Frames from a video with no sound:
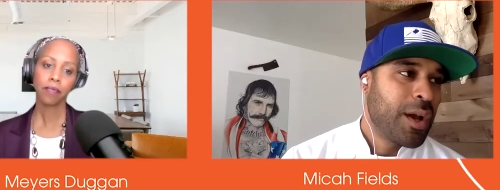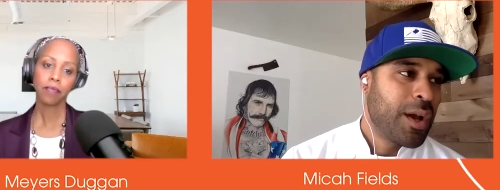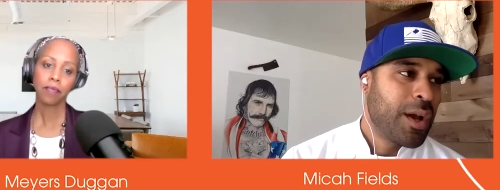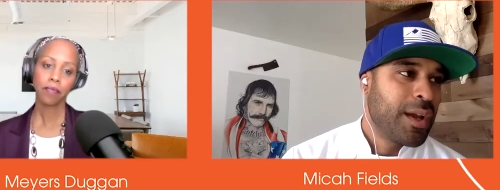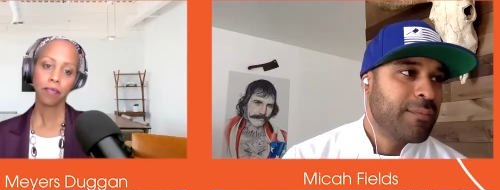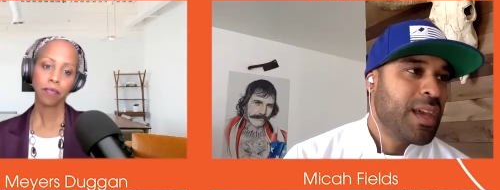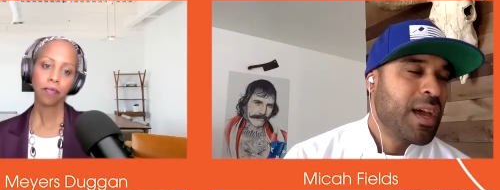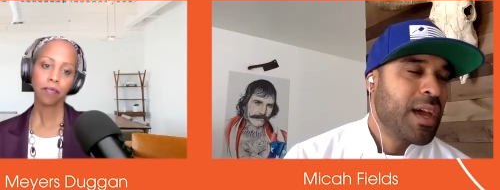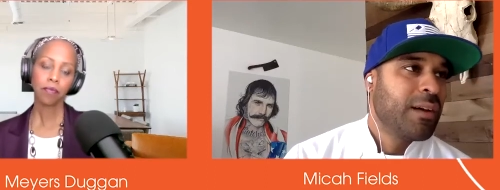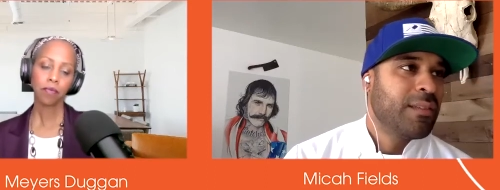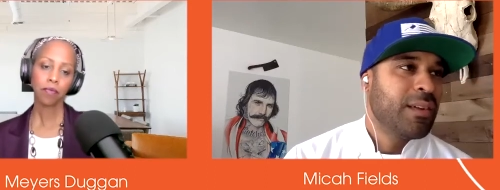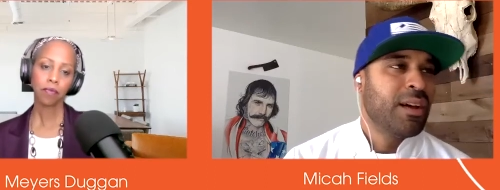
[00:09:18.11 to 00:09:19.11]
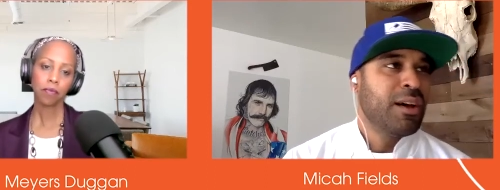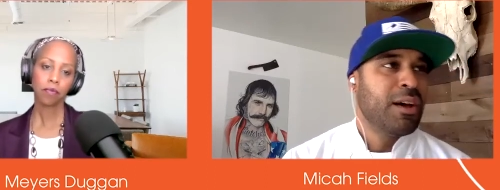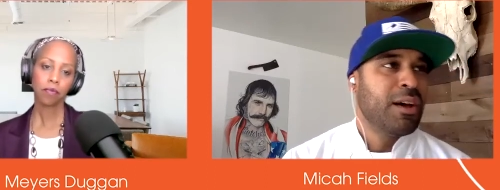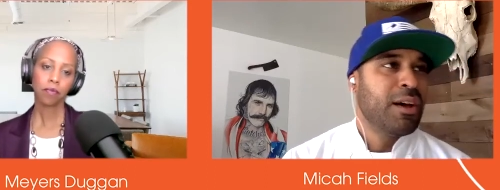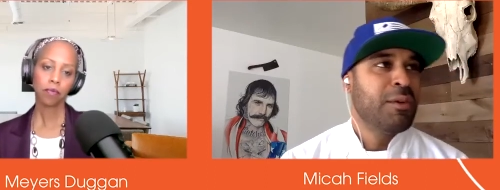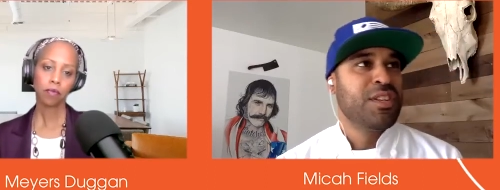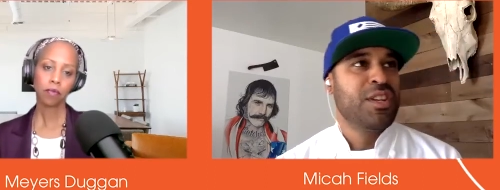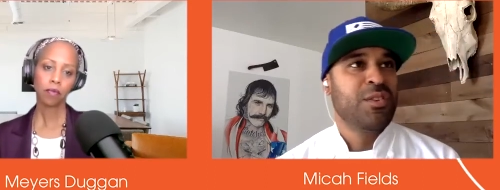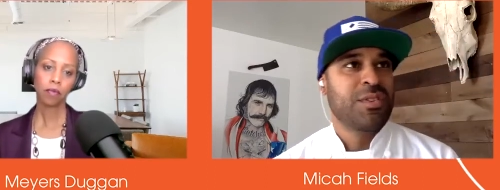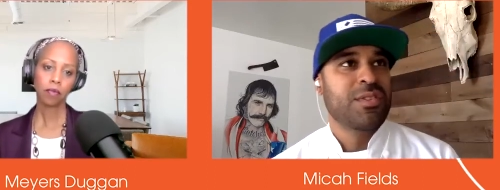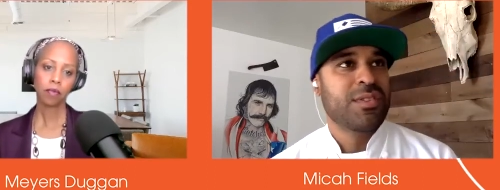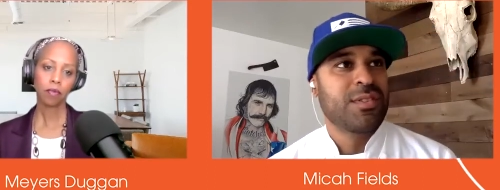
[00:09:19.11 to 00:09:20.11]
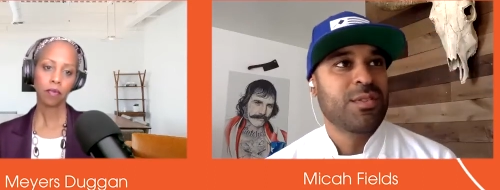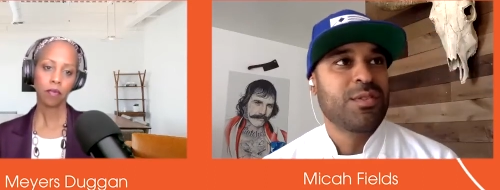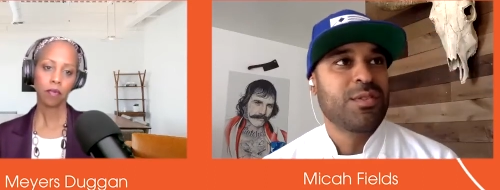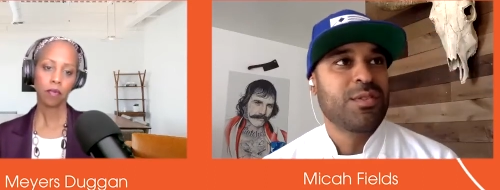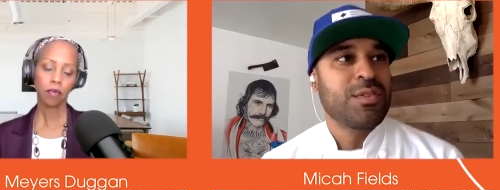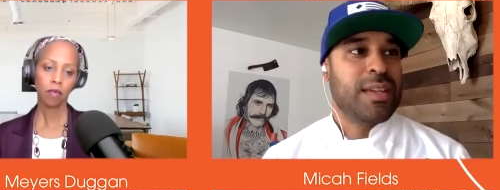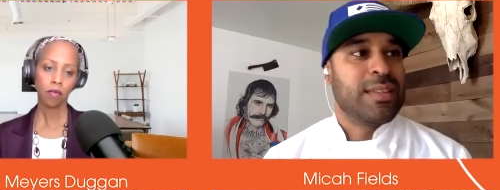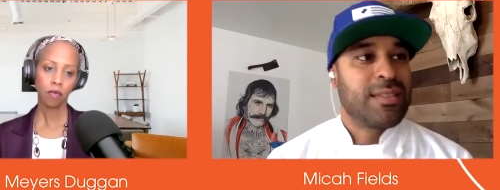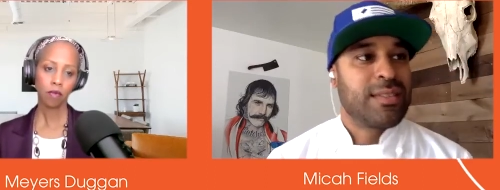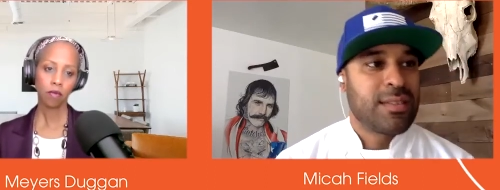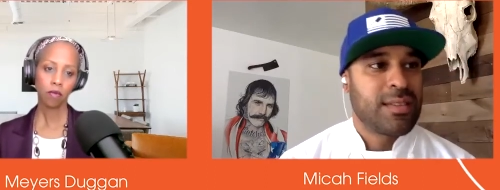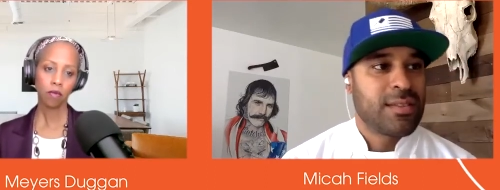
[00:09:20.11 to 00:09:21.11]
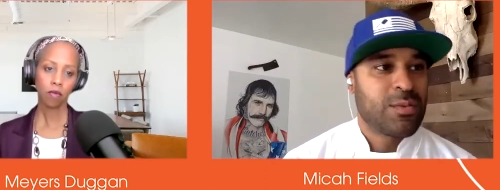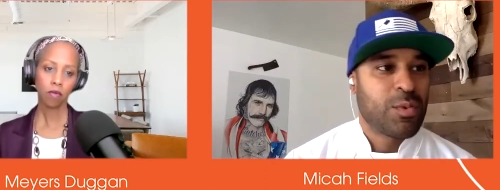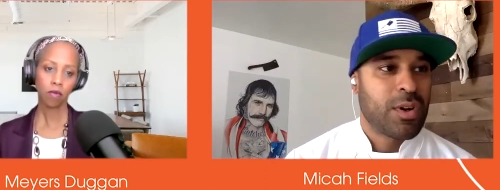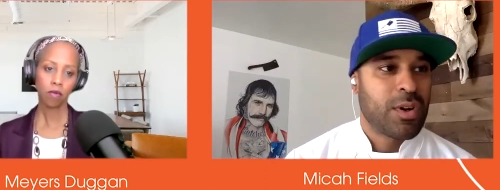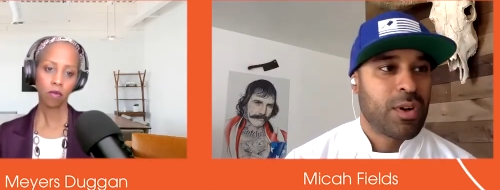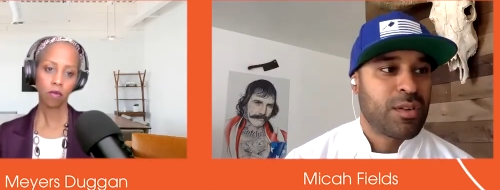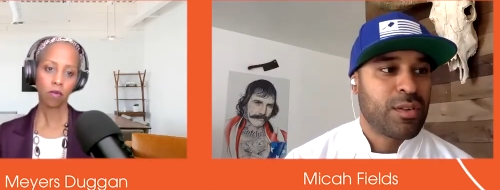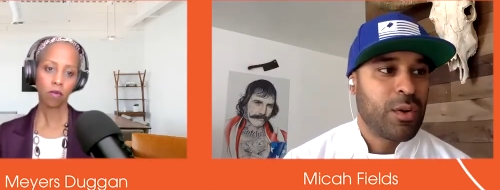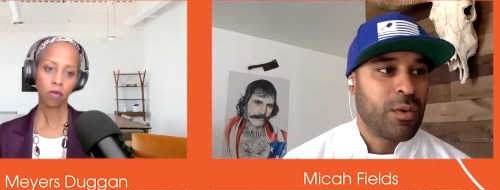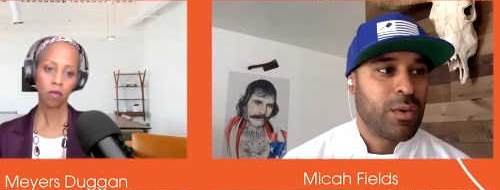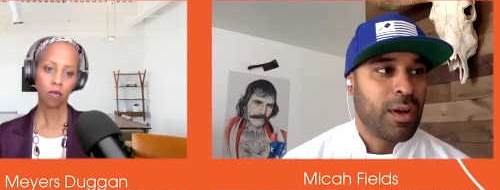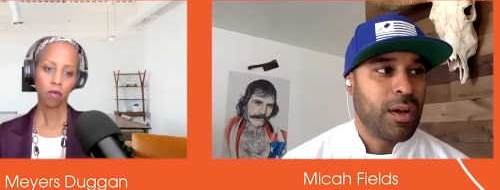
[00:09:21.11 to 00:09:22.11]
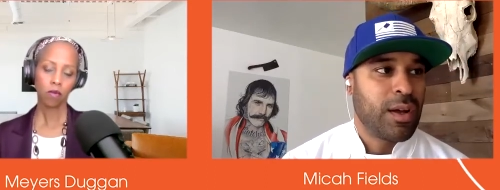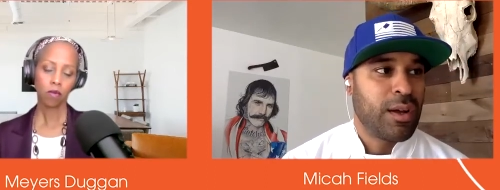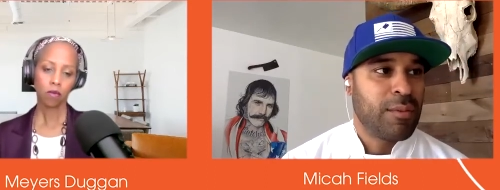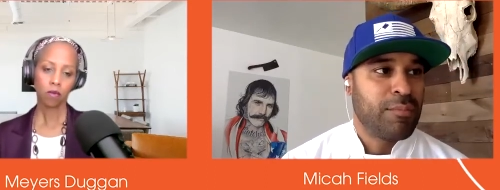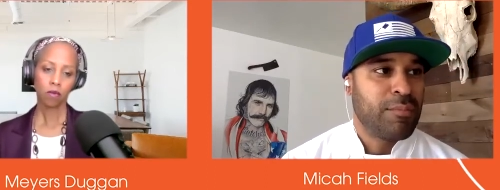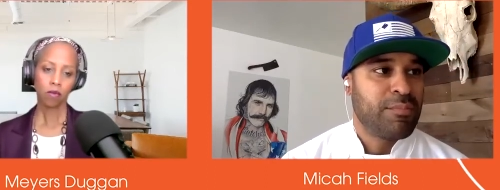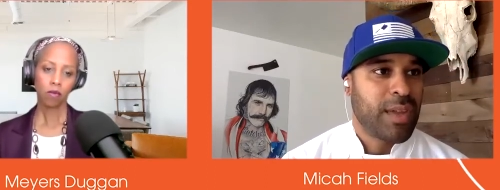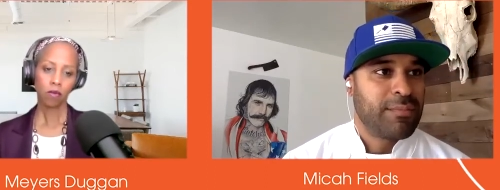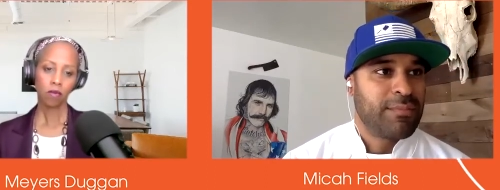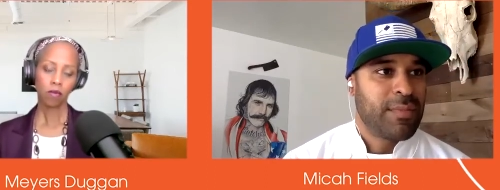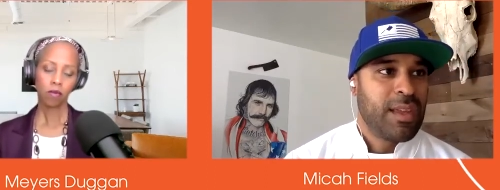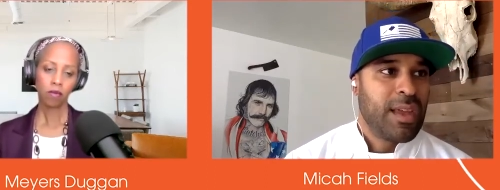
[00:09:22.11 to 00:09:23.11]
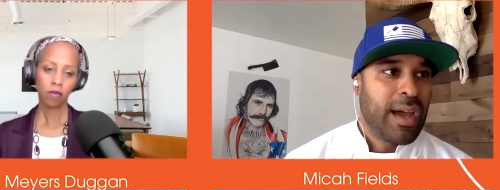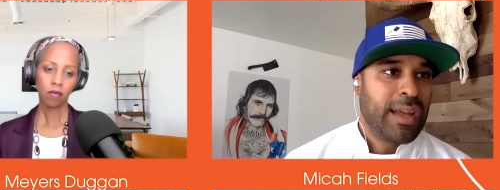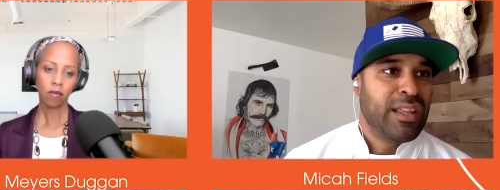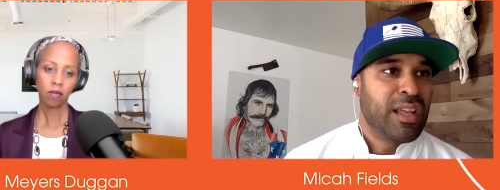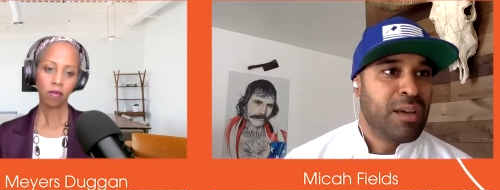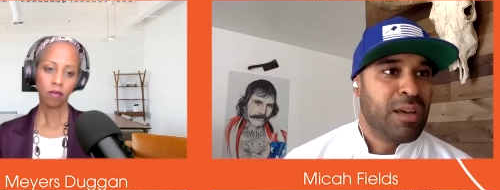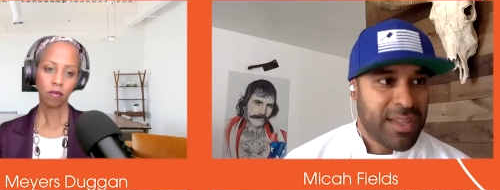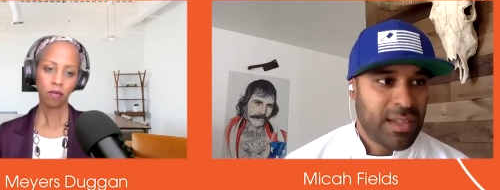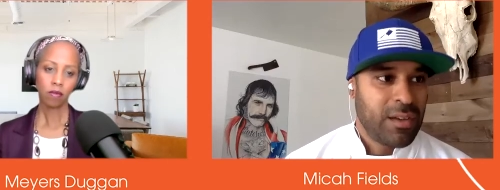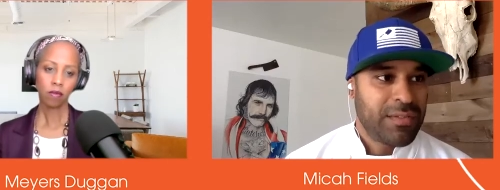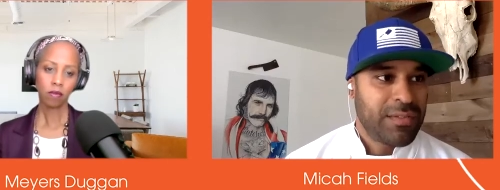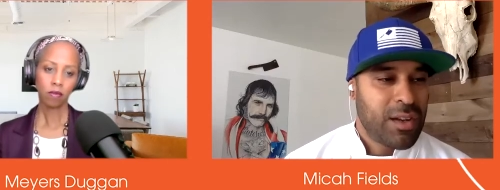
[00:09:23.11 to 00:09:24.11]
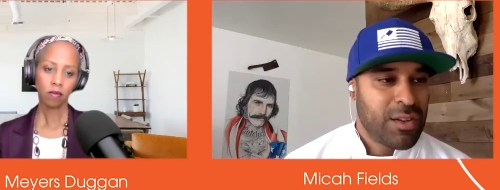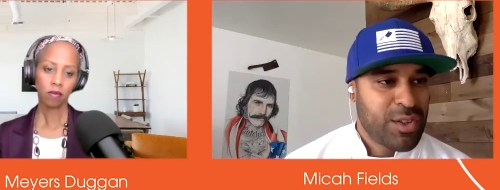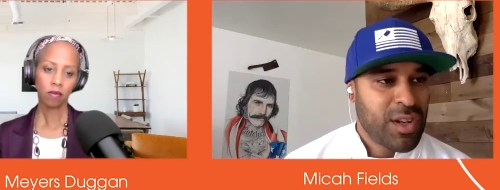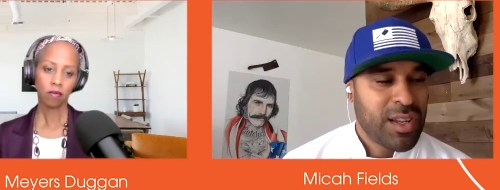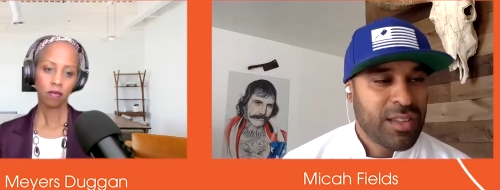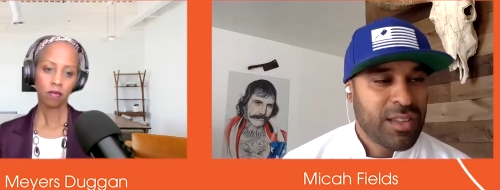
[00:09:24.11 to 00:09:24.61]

Speaker 1: Right. Yeah. Um, you know, there's there's those instances where, you know, um I I let myself down. I try